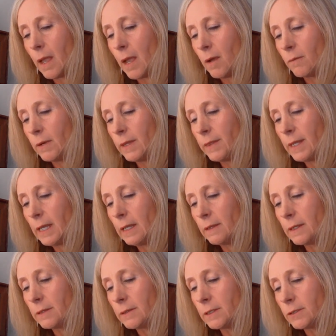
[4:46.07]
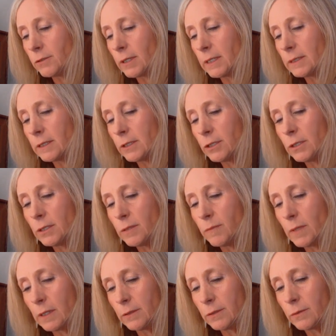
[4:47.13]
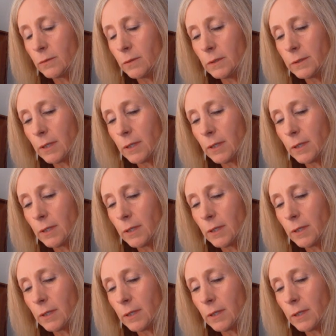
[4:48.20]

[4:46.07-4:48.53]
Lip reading: We think that the transition to middle school